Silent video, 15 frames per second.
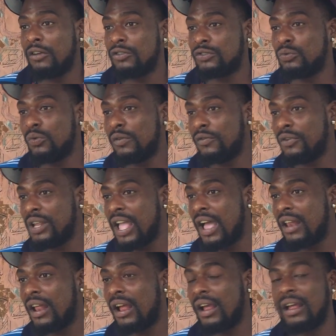little stove with you
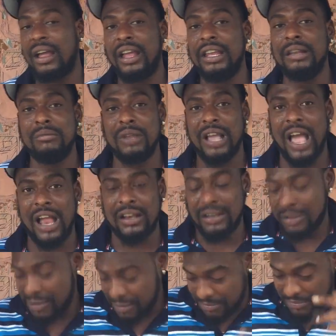and I hit me gun.
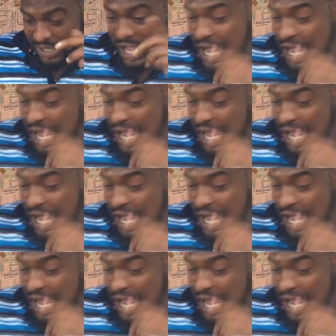Me